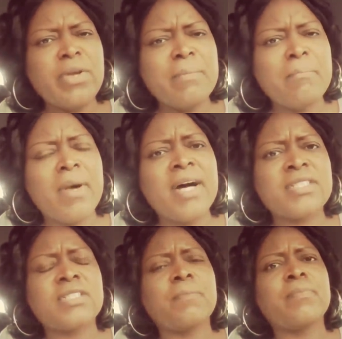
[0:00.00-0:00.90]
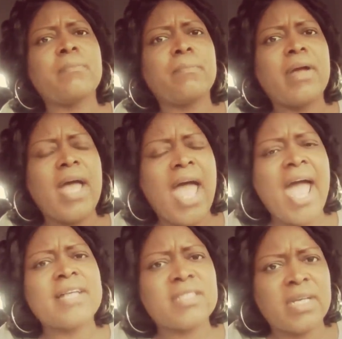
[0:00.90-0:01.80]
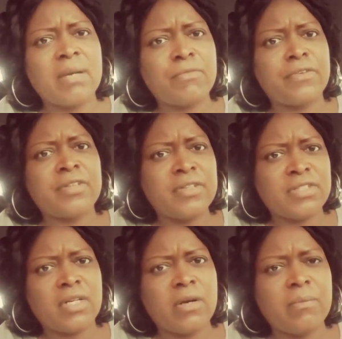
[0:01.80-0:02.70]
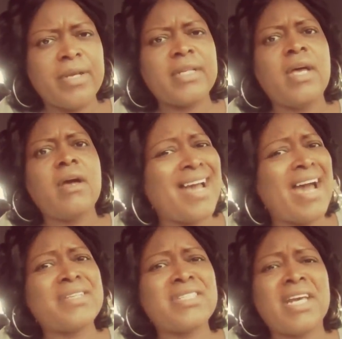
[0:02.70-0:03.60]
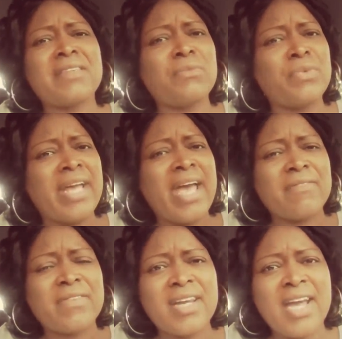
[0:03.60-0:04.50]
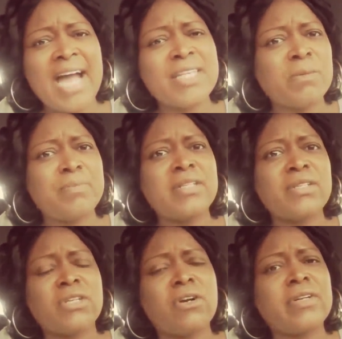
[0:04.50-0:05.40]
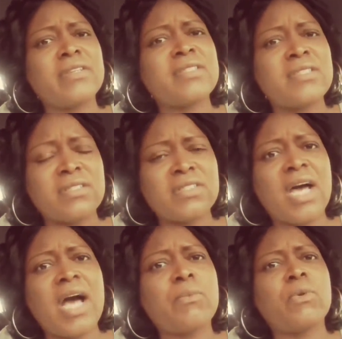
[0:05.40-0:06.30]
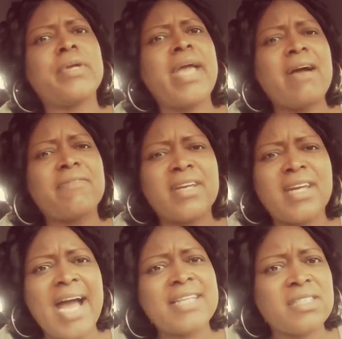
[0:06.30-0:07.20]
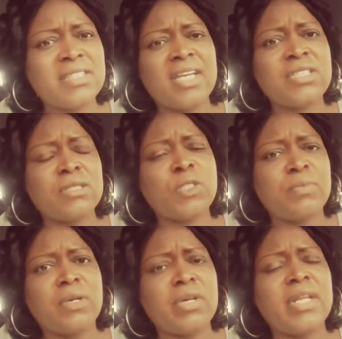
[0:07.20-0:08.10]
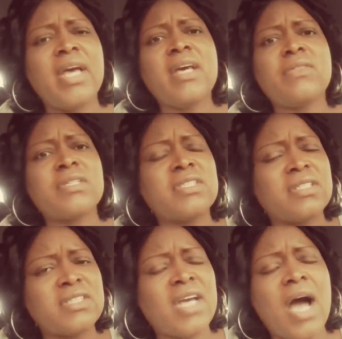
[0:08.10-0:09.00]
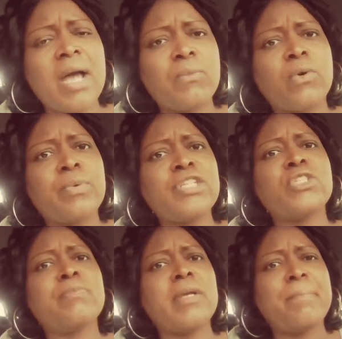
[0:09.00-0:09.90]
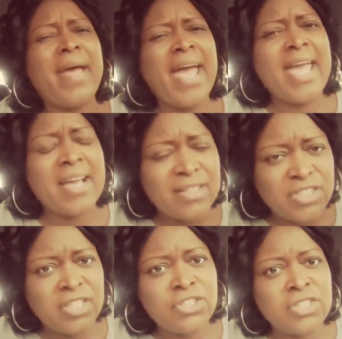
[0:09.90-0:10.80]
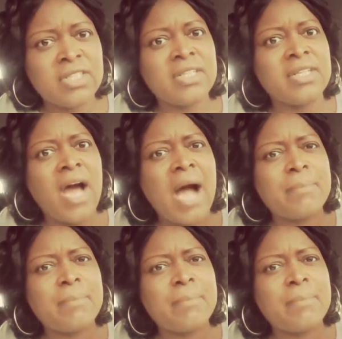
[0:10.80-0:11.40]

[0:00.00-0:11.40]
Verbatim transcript: we must ask him for the discernment. God is saying that we have got to be discerning. This is a time where we have got to test the spirit. This is a time where we should be paying attention and